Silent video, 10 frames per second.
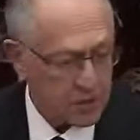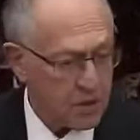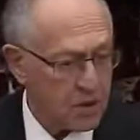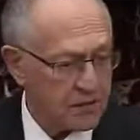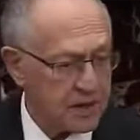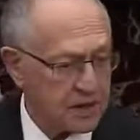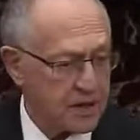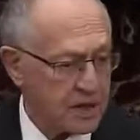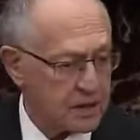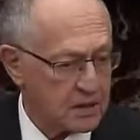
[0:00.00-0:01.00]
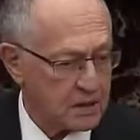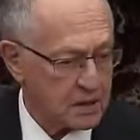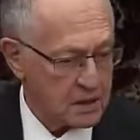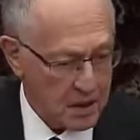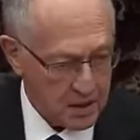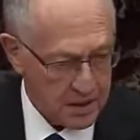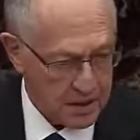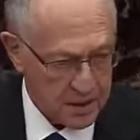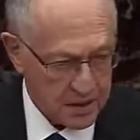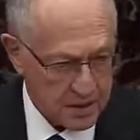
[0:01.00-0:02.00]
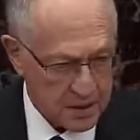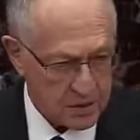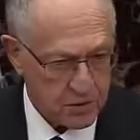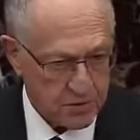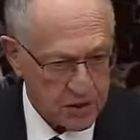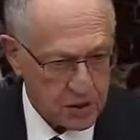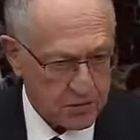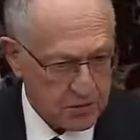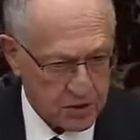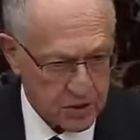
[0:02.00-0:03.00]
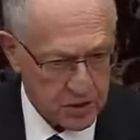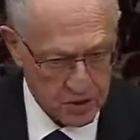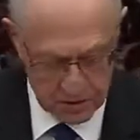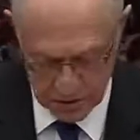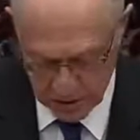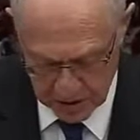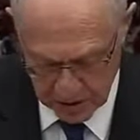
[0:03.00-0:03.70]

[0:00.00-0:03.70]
the role of dictator. He didn't seek to impeach him, he just sought to